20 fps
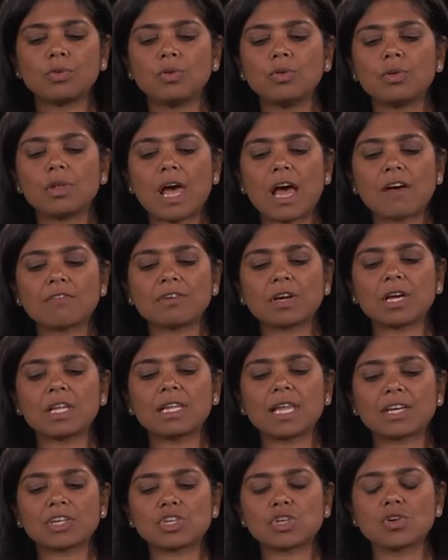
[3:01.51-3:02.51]
you'll have a
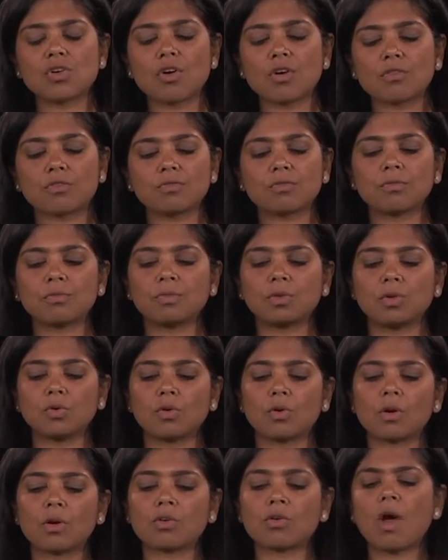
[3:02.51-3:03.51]
collection of you
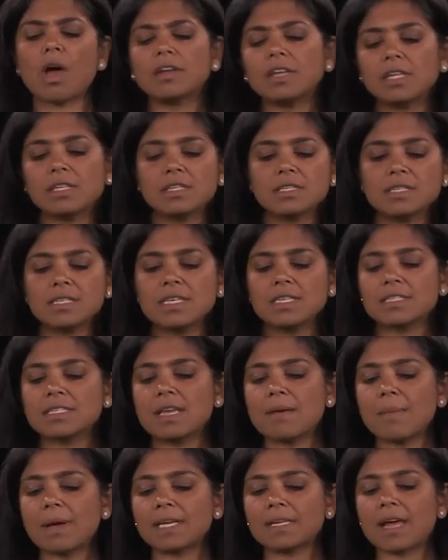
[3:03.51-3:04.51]
know chronic disease
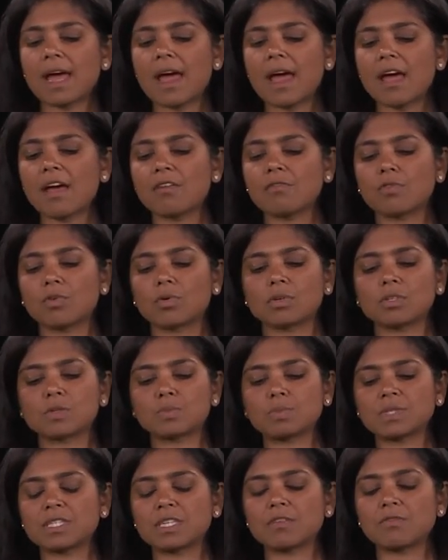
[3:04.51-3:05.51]
they might have or
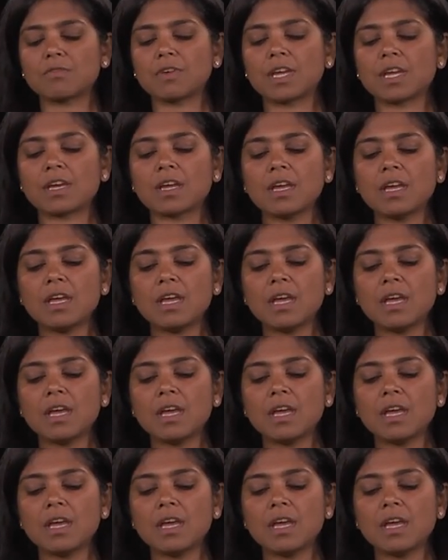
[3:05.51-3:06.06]
specific